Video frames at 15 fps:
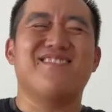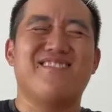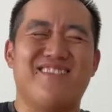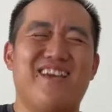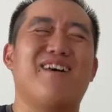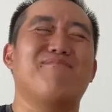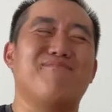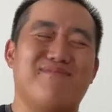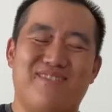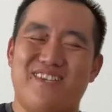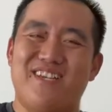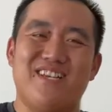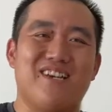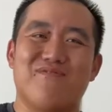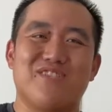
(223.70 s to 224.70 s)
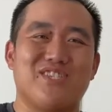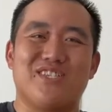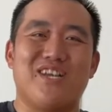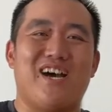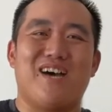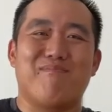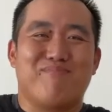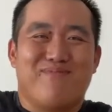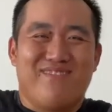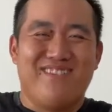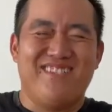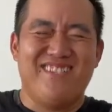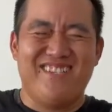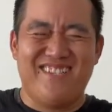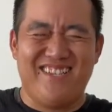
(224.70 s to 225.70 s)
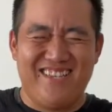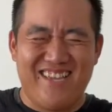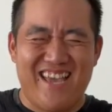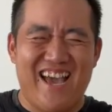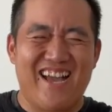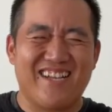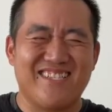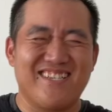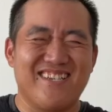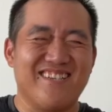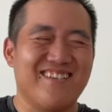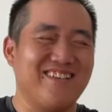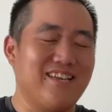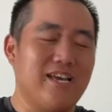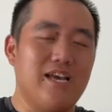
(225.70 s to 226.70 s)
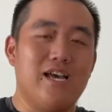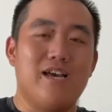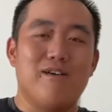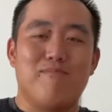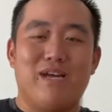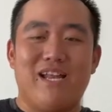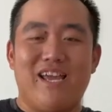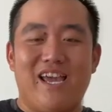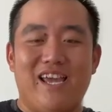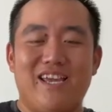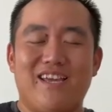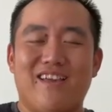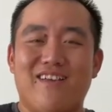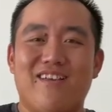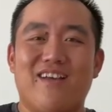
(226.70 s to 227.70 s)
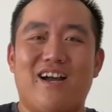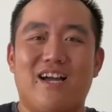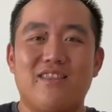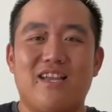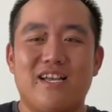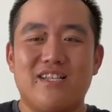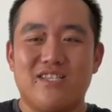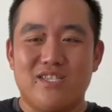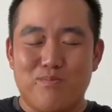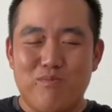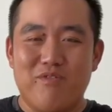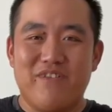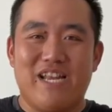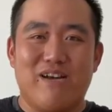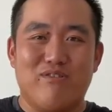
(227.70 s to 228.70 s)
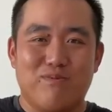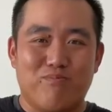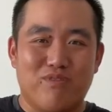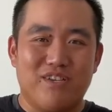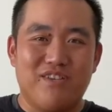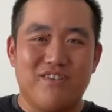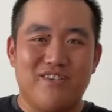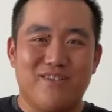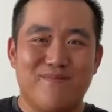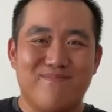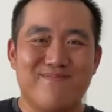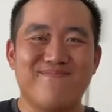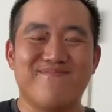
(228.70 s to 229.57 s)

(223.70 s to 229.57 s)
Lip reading: Yep, he never stopped acting. But hey, I like this movie. That was pretty good.